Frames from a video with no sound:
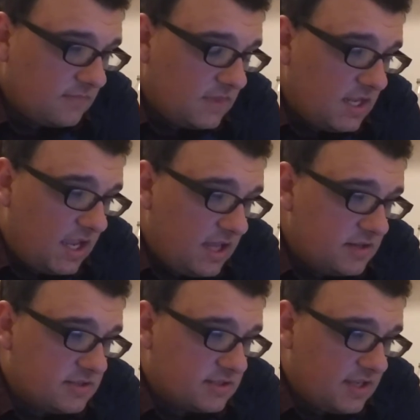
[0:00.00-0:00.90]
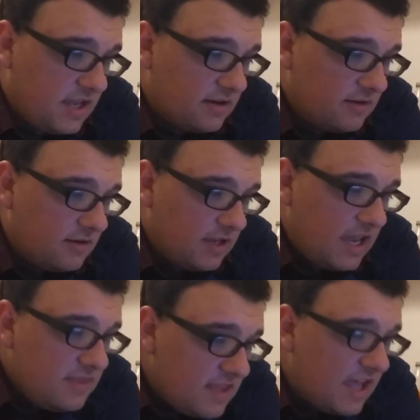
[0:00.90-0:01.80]
in a skit.
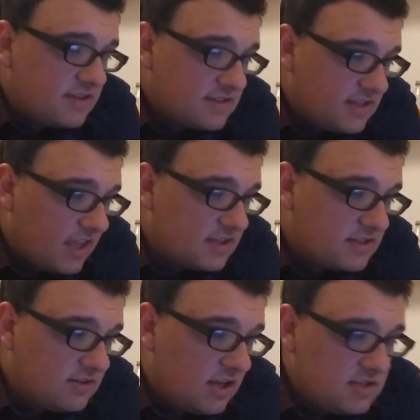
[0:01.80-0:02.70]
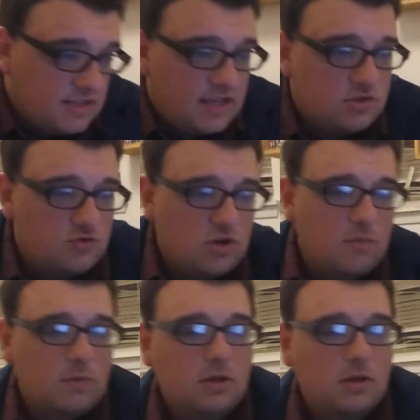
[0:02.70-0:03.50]
In that skit, Salinas asked Trump,